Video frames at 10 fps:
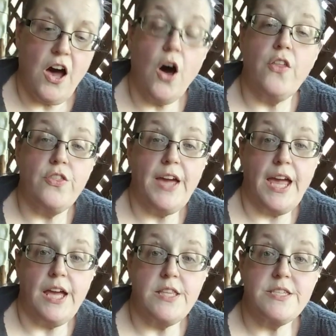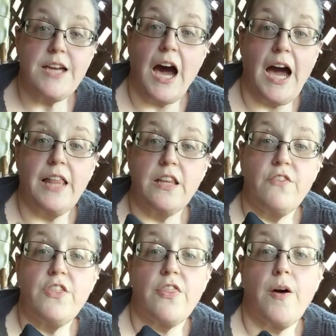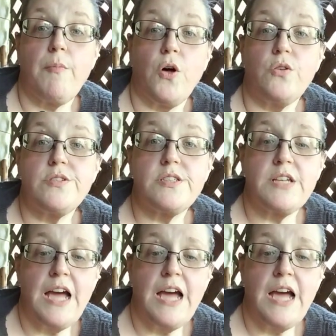On the hands, I love the thumb holes.